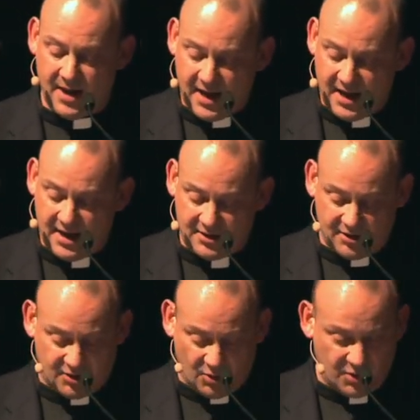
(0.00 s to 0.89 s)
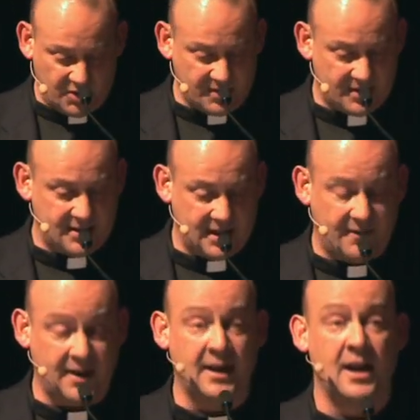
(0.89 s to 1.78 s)
here to talk to us this
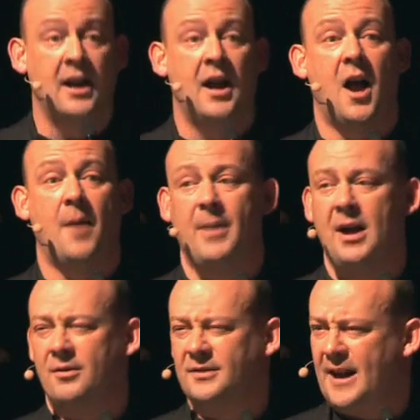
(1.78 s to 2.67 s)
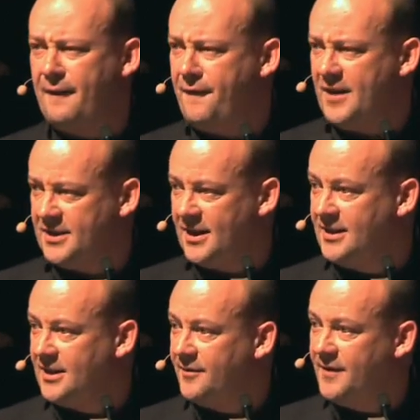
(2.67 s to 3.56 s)
evening about that
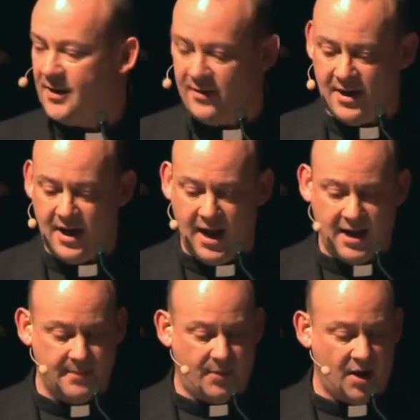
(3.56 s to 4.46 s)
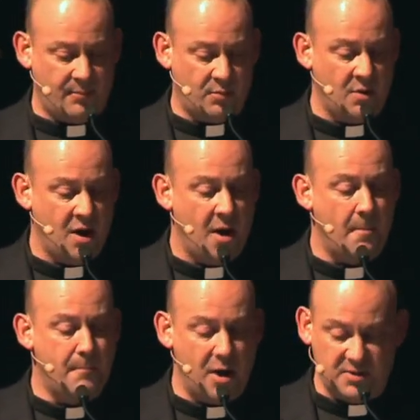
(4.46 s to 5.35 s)
fascinating figure in the Bible,
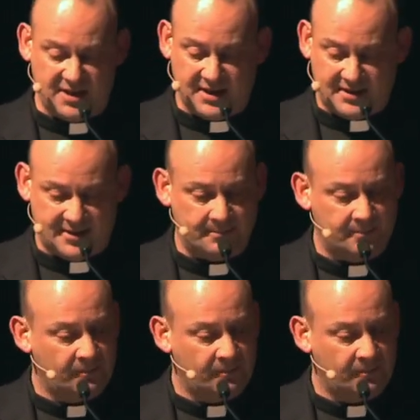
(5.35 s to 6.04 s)
Moses.